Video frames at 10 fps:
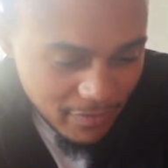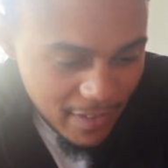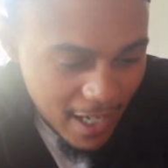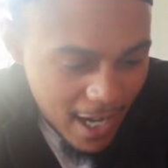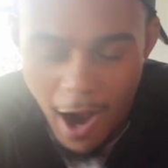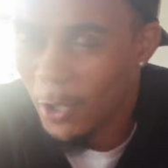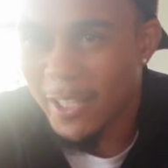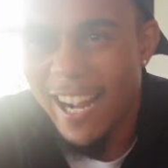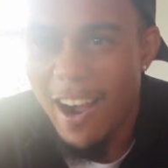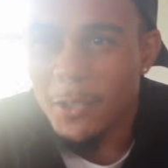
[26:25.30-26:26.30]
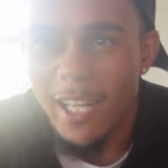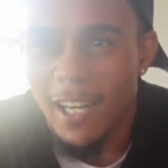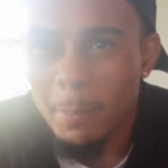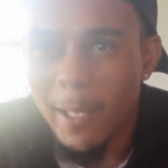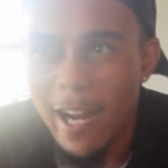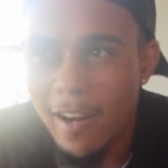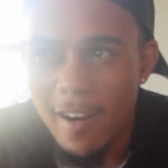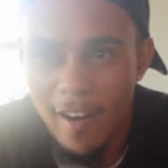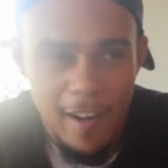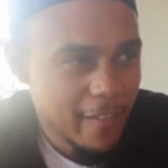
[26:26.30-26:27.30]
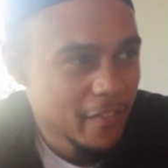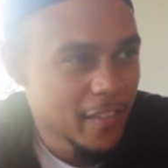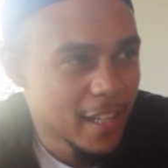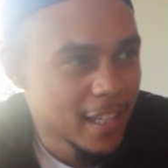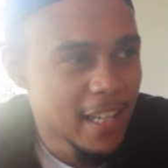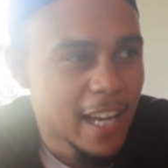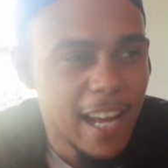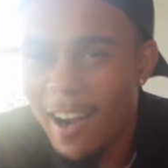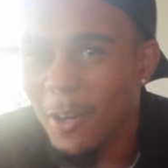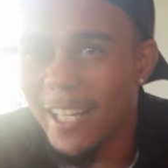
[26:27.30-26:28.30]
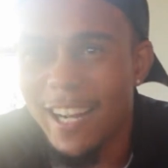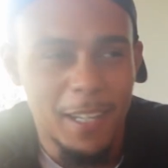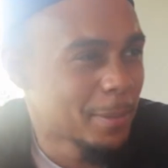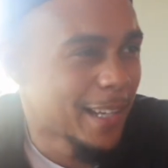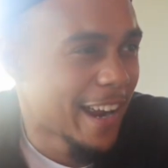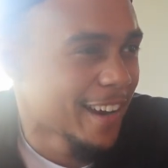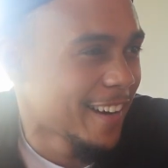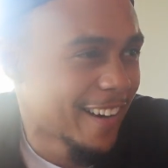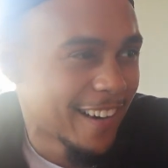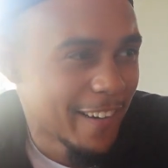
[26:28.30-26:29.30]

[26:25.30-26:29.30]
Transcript: I don't think I don't think I can play that card. What you mean by that? Yeah, I don't think I can play that card.